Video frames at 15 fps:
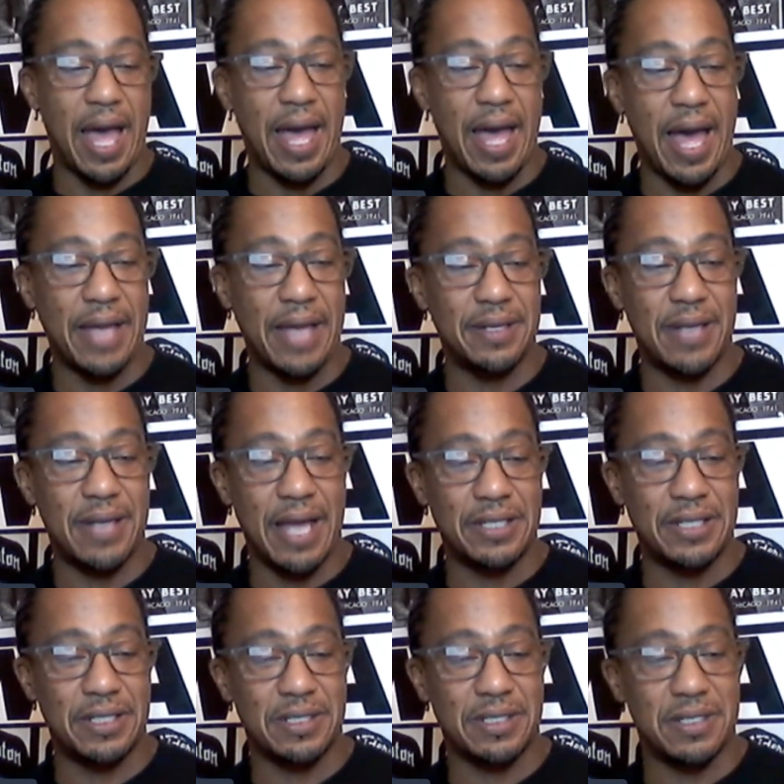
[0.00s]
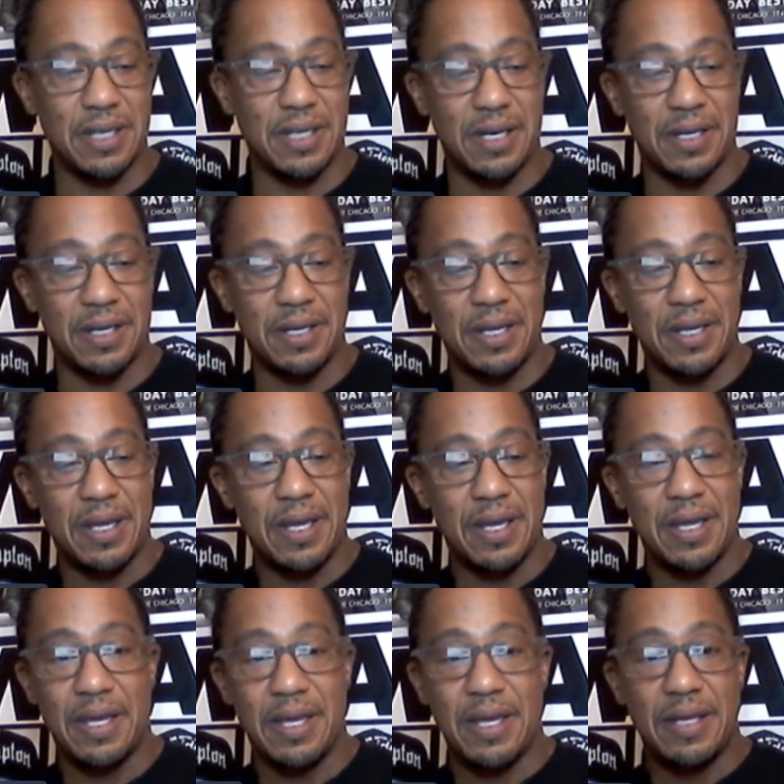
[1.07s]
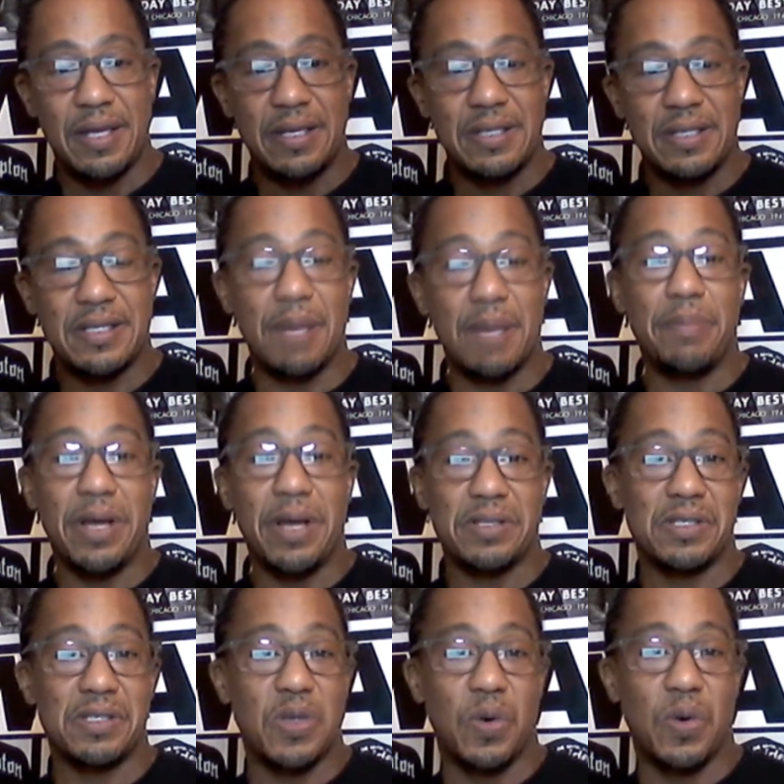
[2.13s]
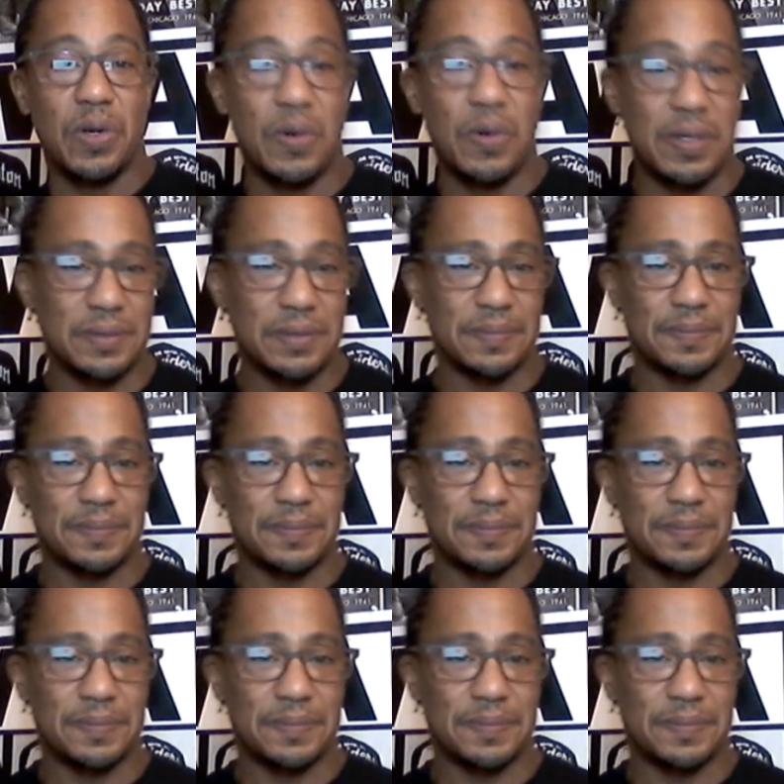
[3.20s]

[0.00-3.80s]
I just something else is going on,